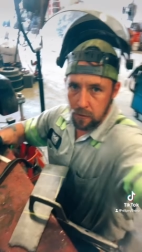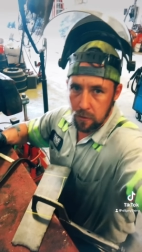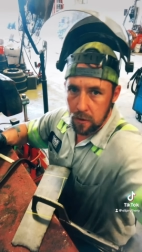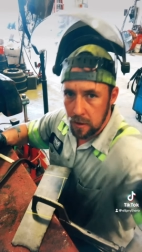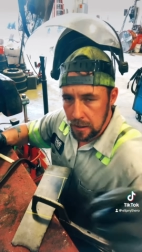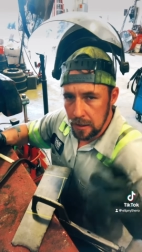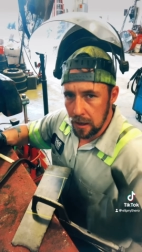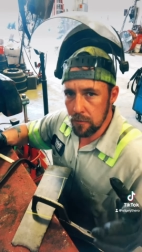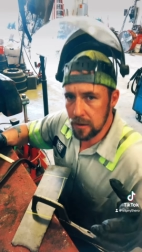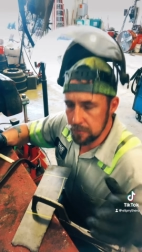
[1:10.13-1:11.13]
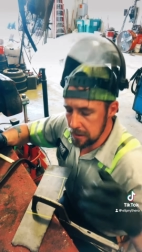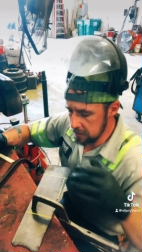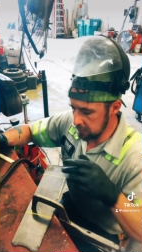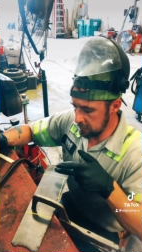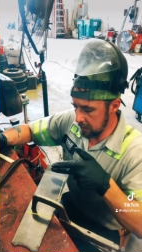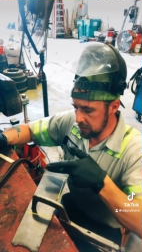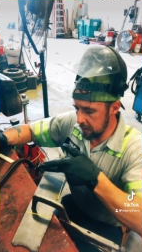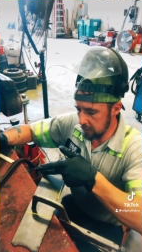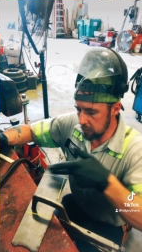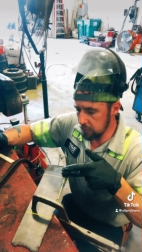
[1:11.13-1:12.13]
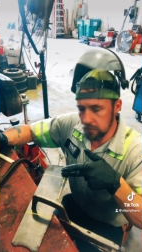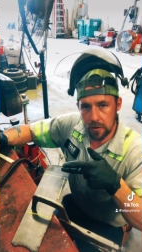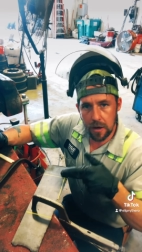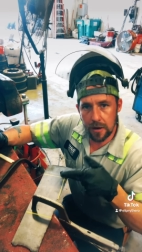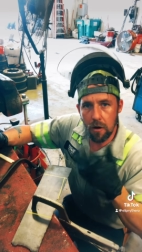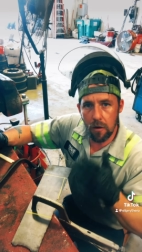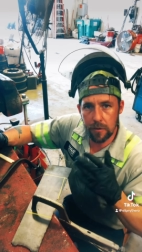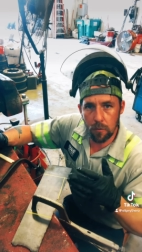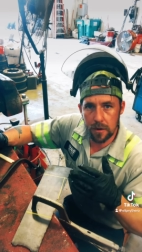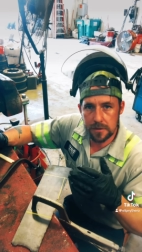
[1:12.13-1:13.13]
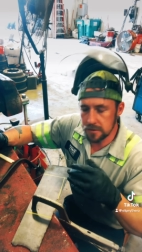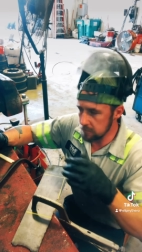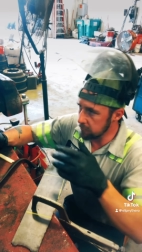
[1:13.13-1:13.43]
I recommend you do not try to go through the cut all at once.